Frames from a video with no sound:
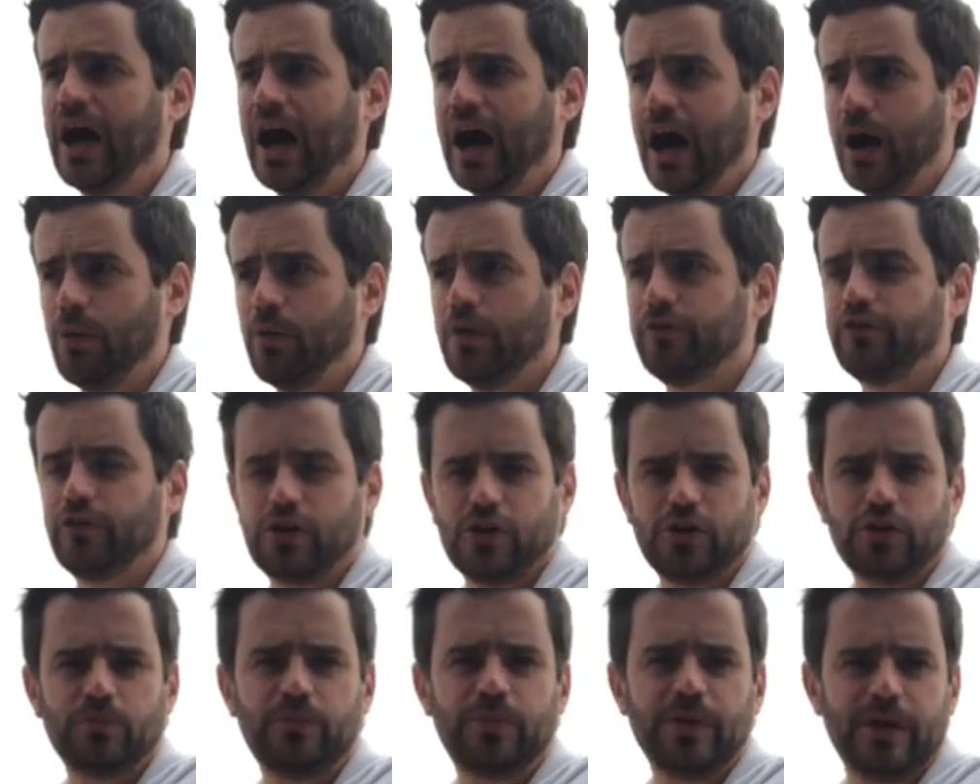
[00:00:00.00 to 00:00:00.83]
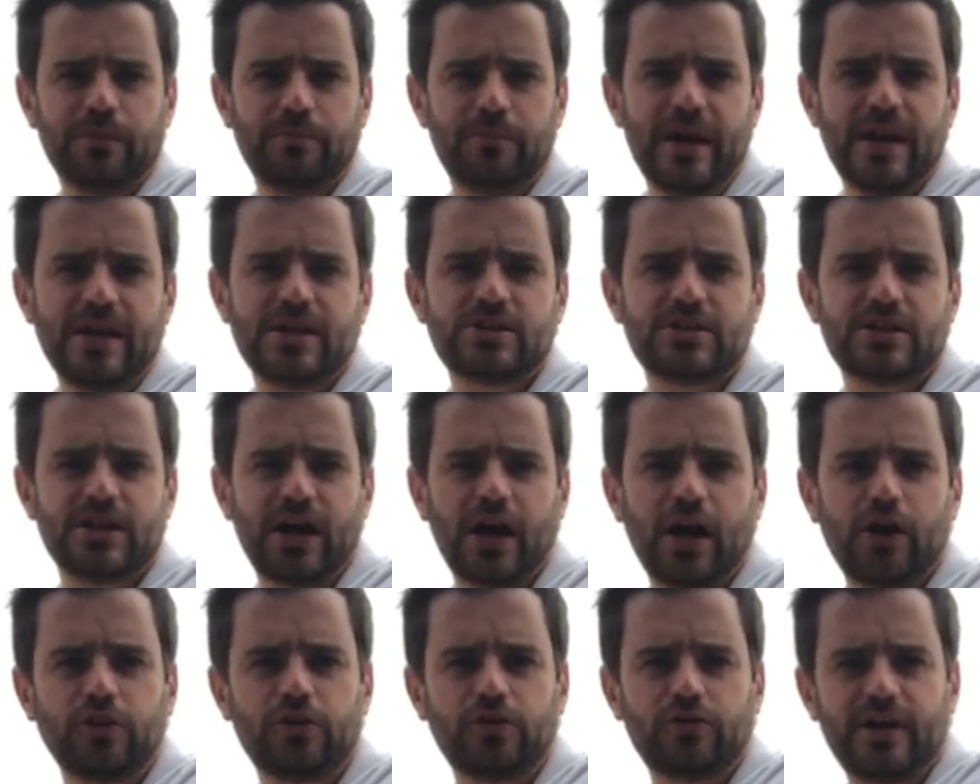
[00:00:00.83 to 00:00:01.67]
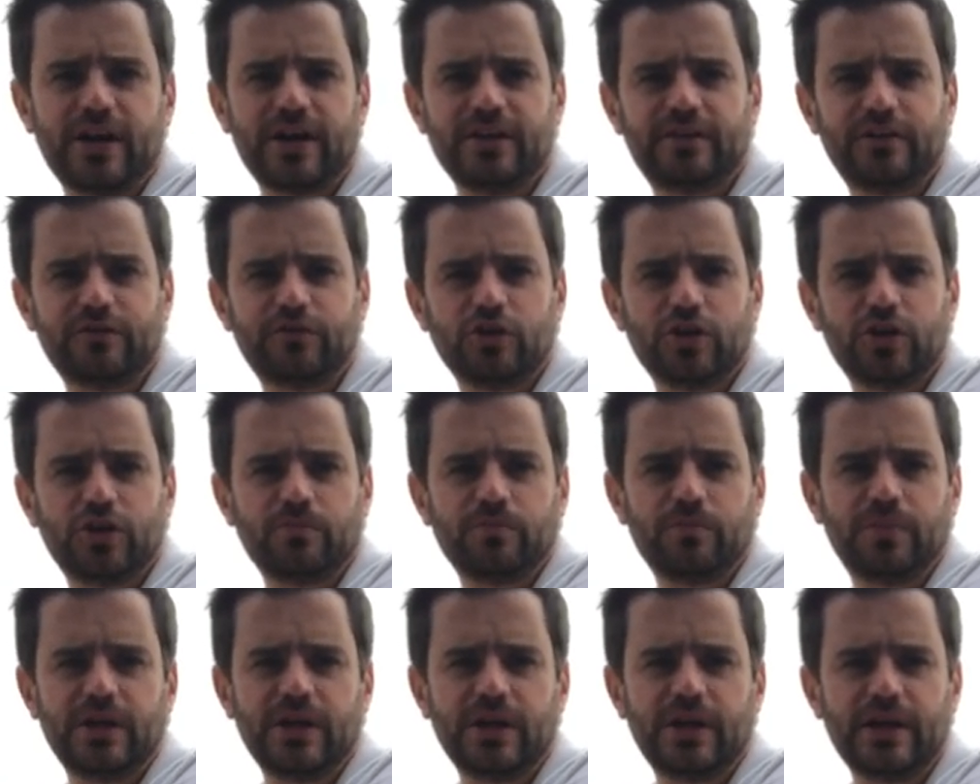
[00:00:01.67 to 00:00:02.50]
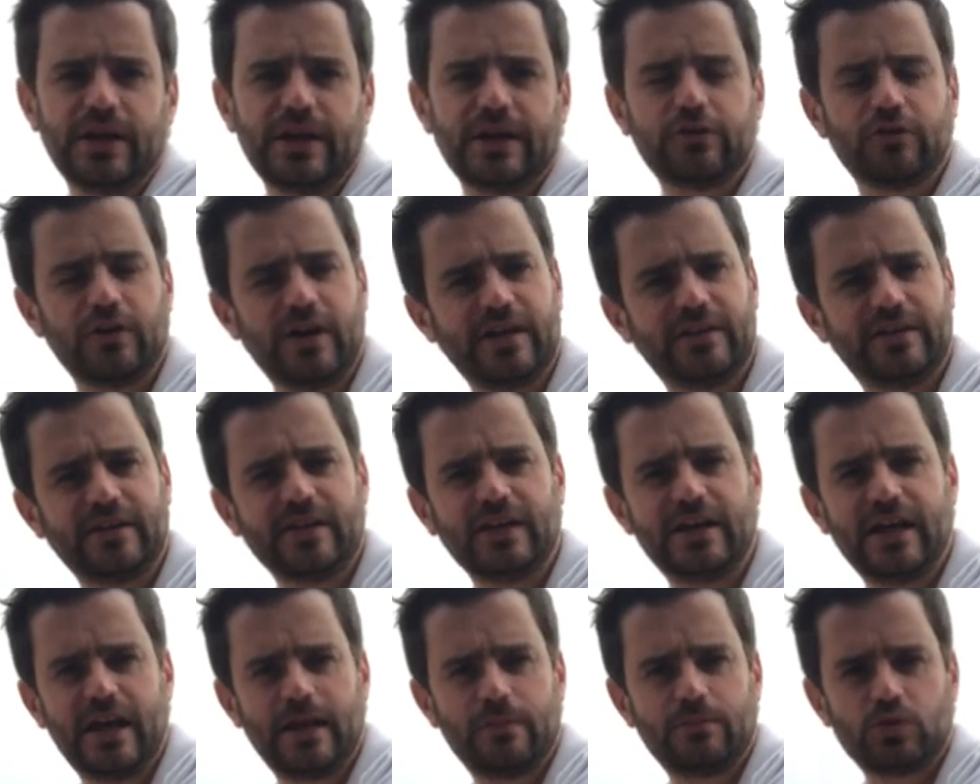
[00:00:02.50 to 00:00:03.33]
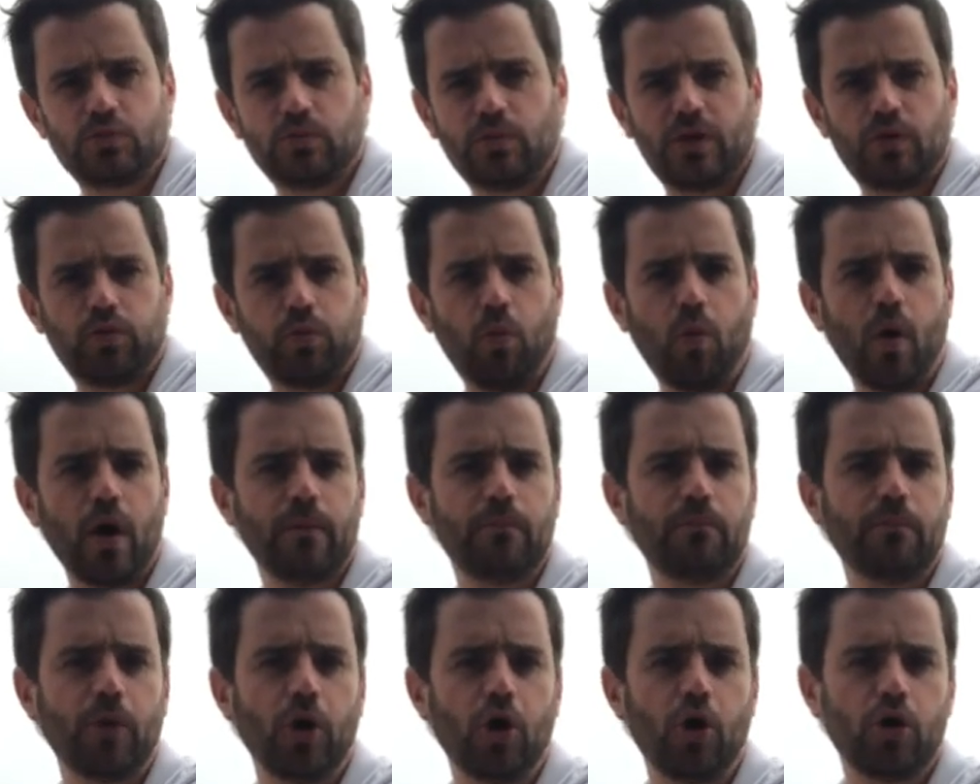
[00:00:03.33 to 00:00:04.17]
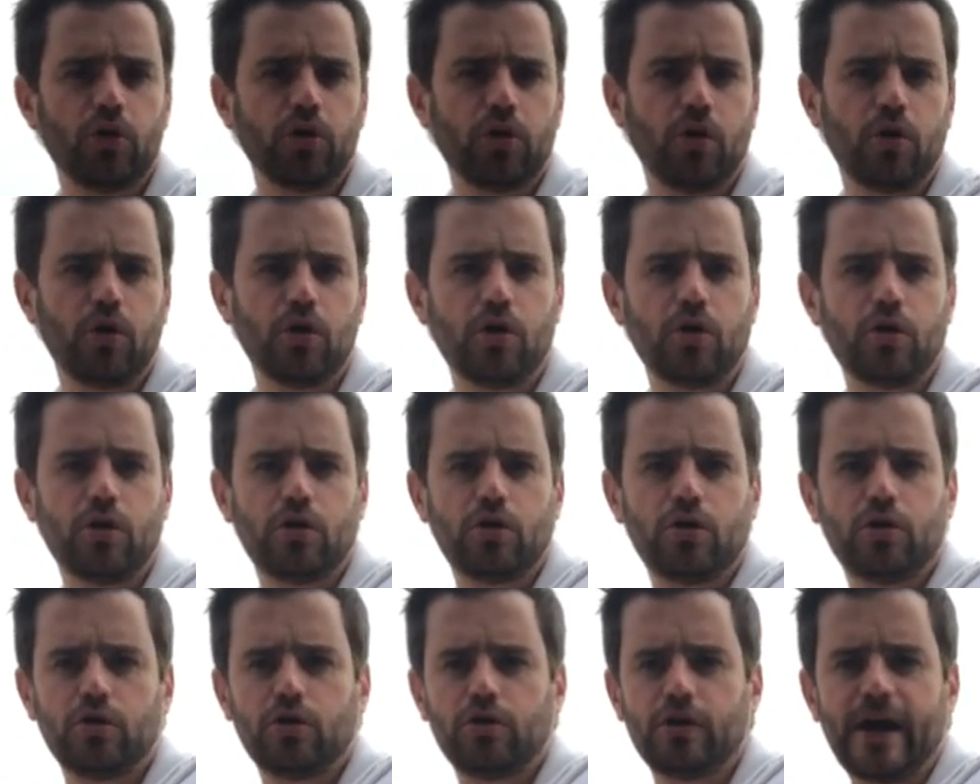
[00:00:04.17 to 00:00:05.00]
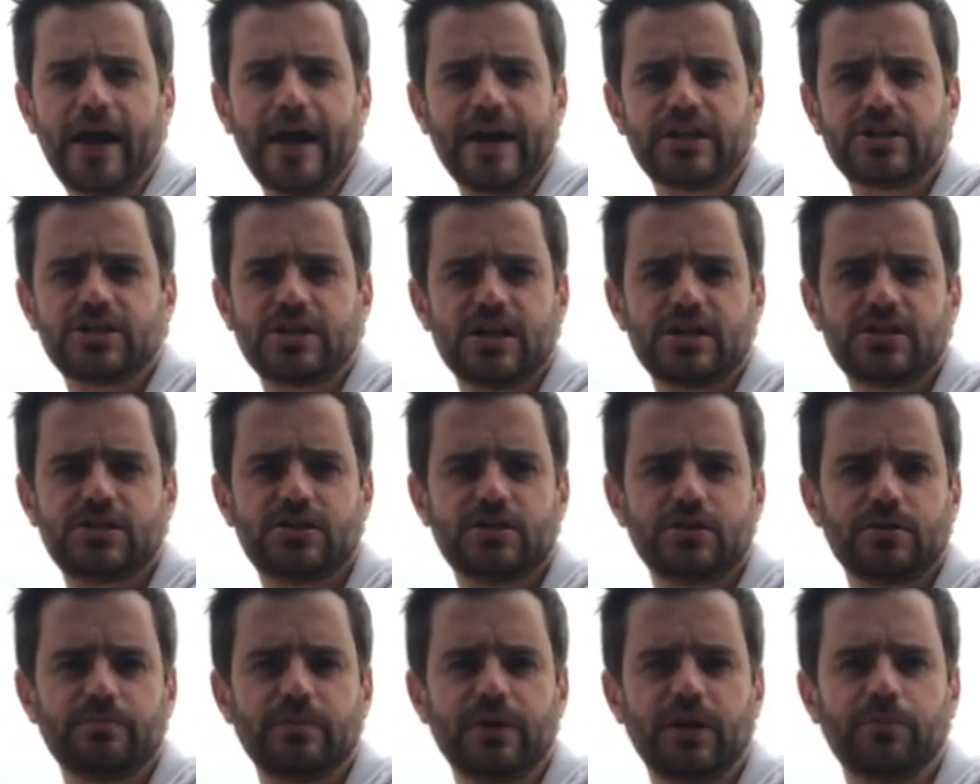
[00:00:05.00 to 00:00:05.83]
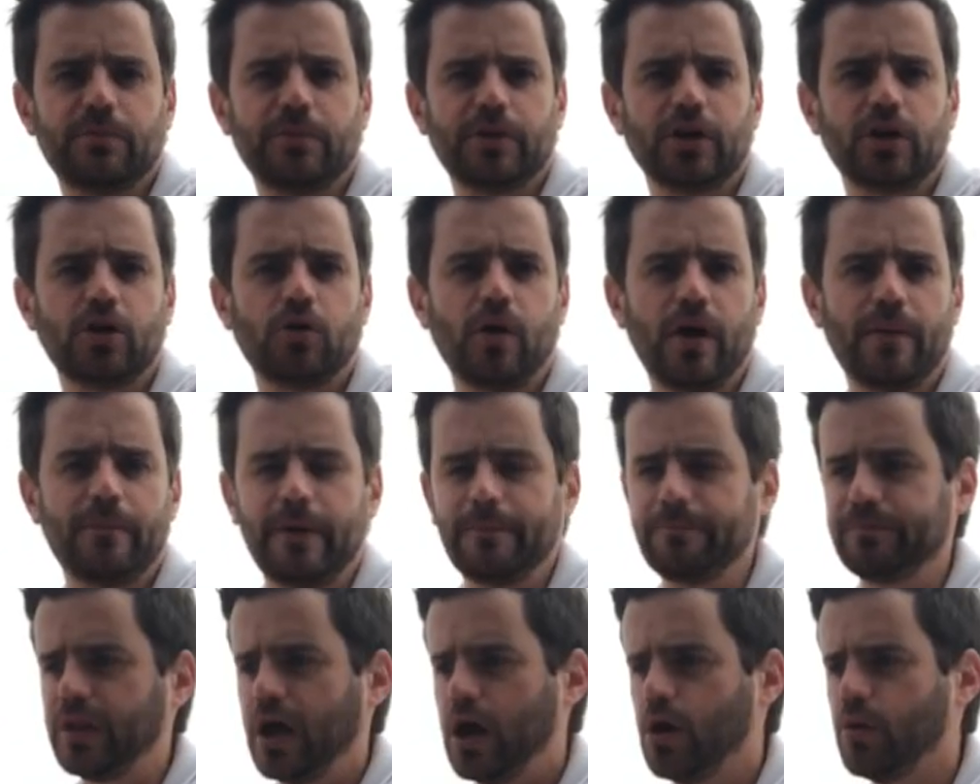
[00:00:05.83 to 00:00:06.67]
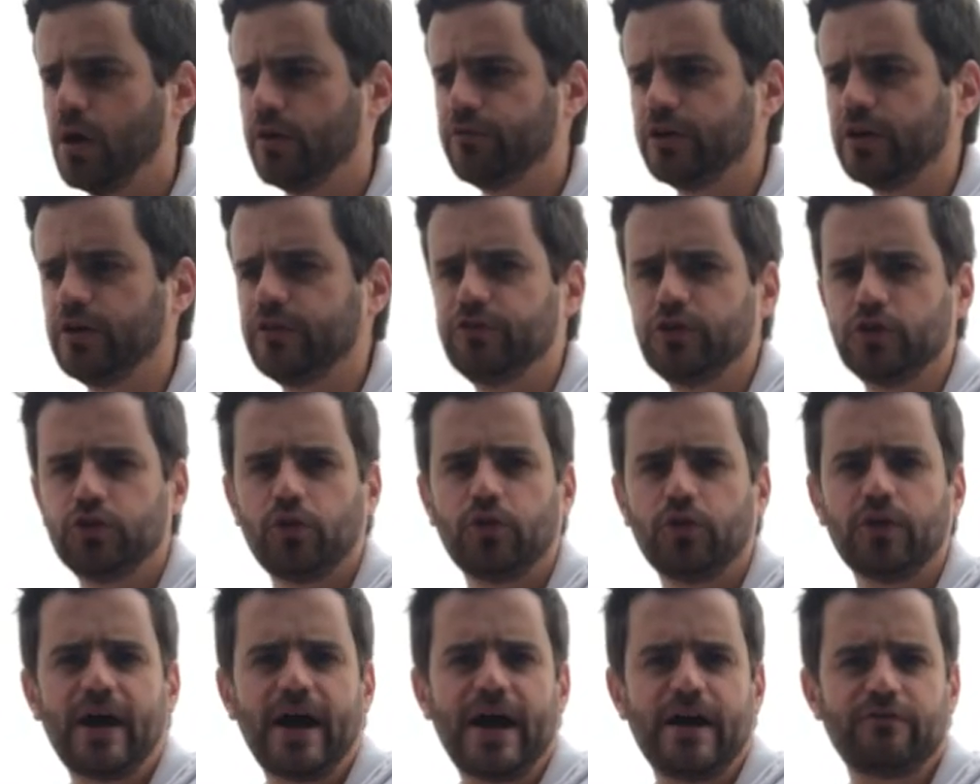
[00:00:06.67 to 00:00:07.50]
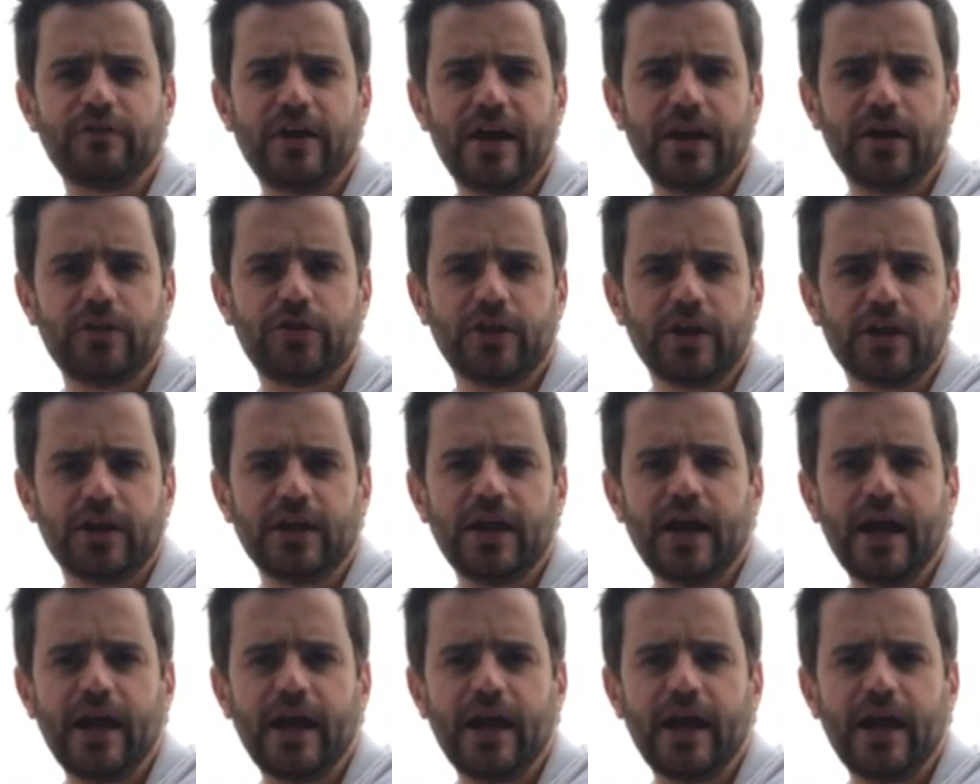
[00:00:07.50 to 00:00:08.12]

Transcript: However, you'd be amazed at how creative you can be creating games with one ball or, or access to minimal equipment. However, if you don't have anything,